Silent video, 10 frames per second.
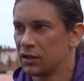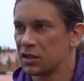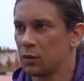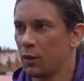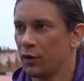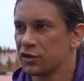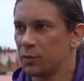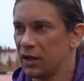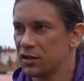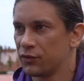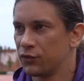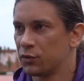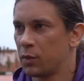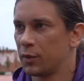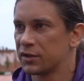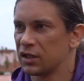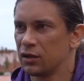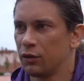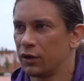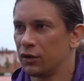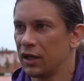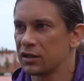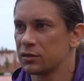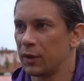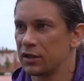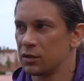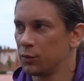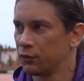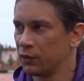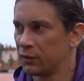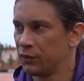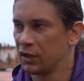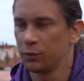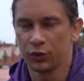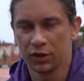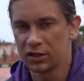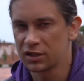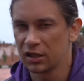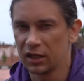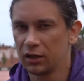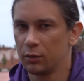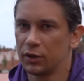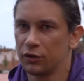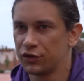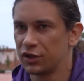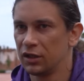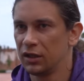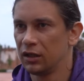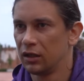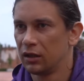same about spicy food people say no i don't like spicy food but when you put it just a little bit of chili